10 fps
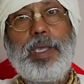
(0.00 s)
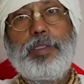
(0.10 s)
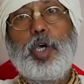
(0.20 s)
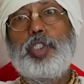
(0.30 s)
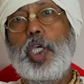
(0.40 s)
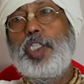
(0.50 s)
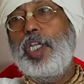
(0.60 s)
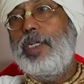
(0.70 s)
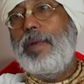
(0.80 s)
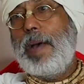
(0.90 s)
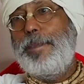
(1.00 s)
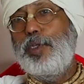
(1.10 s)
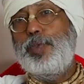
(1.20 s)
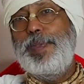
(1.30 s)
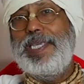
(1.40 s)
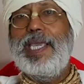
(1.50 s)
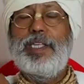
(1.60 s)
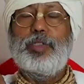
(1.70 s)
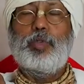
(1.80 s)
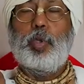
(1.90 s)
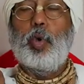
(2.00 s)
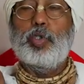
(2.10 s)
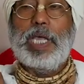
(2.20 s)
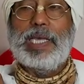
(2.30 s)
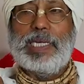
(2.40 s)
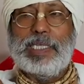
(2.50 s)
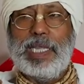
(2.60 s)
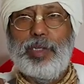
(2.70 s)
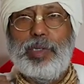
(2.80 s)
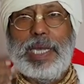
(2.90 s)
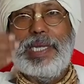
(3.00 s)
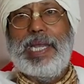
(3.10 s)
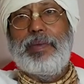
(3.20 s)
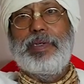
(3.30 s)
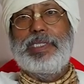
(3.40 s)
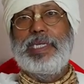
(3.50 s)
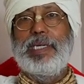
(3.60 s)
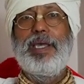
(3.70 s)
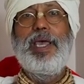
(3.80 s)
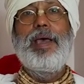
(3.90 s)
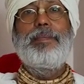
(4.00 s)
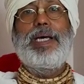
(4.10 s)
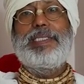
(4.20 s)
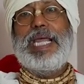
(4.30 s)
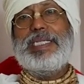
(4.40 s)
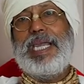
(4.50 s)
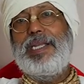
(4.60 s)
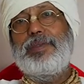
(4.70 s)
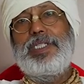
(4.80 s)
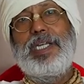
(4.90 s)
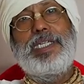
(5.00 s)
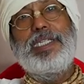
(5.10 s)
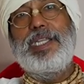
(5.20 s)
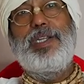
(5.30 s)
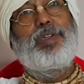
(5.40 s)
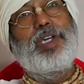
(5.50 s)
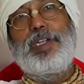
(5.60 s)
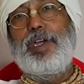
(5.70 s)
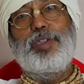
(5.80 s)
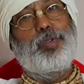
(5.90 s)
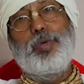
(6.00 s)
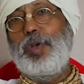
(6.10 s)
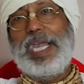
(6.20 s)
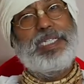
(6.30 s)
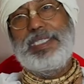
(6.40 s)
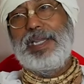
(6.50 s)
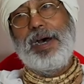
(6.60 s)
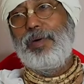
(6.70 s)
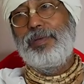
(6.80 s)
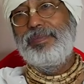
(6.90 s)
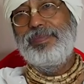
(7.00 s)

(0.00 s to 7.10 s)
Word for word: Though Chaitanya Mahaprabhu speaking, through Sankirtan you can get everything. But that kind of Sankirtan you cannot do right now.